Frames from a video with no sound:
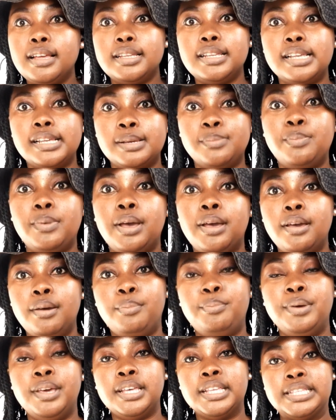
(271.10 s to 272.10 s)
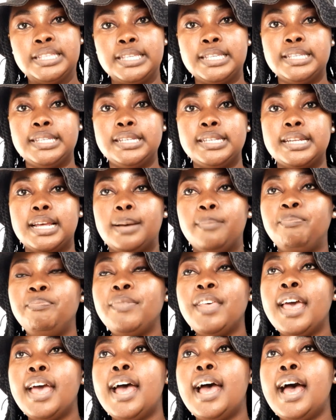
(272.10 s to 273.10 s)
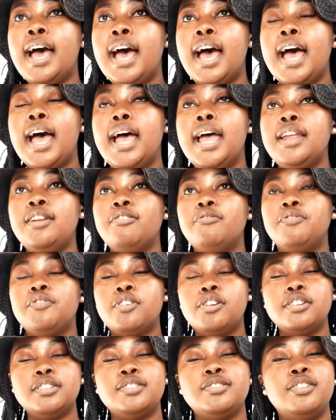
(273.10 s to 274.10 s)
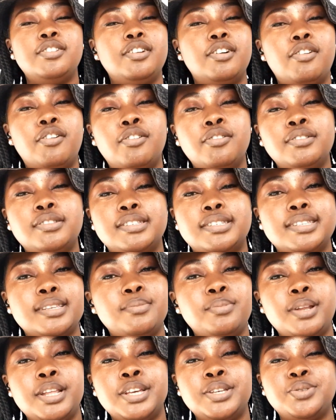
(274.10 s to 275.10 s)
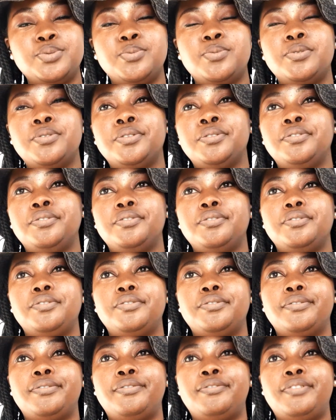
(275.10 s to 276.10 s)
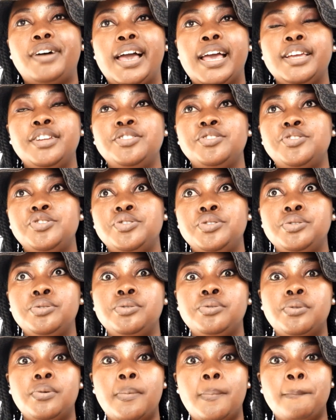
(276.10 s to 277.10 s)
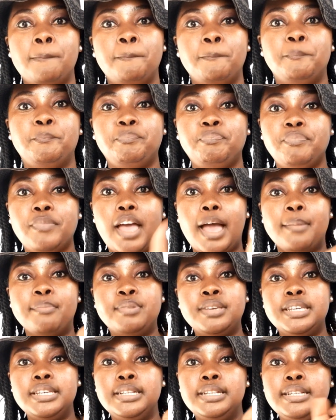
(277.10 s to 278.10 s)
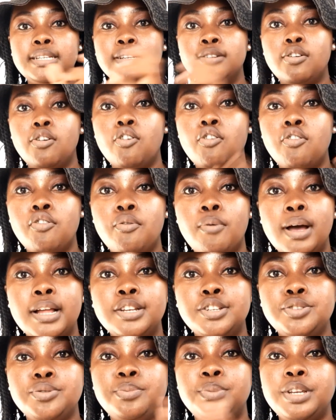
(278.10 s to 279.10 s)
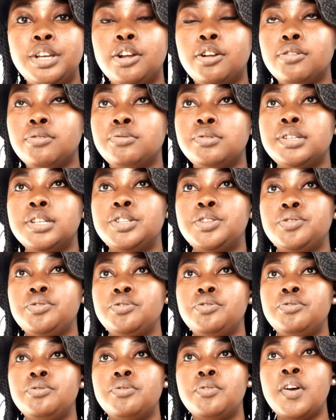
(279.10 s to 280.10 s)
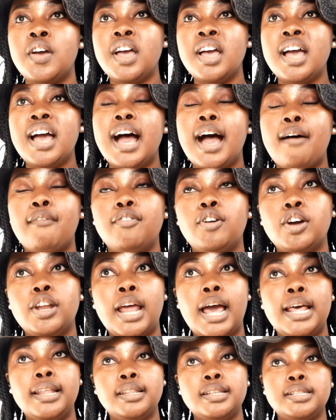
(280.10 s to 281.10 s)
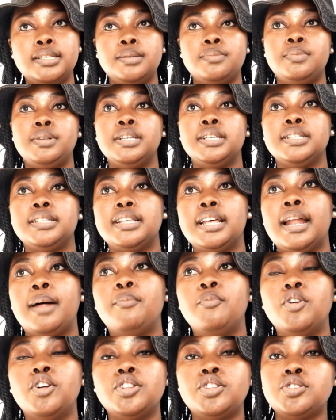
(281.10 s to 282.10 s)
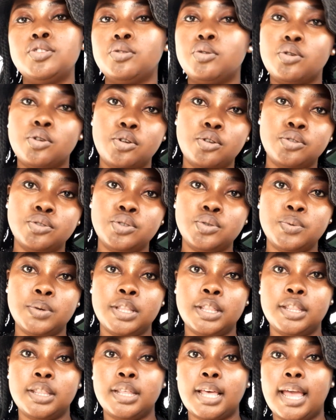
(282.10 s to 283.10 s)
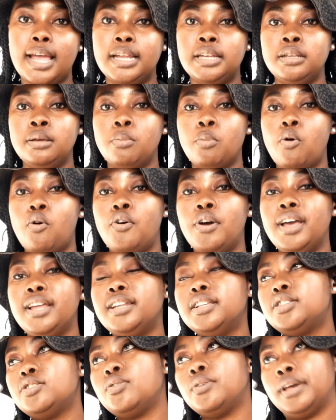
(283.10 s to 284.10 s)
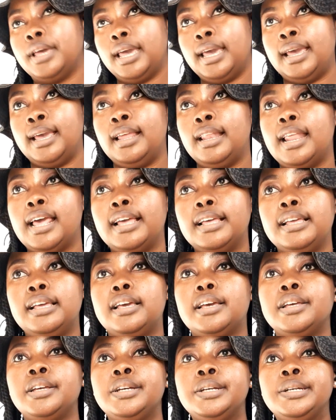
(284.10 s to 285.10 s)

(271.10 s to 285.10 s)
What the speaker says: a bigger sister. And of course, not all the siblings will find you appealing or want to be closer to you. I've got other siblings that I'm not so close with anymore, and it's okay. Like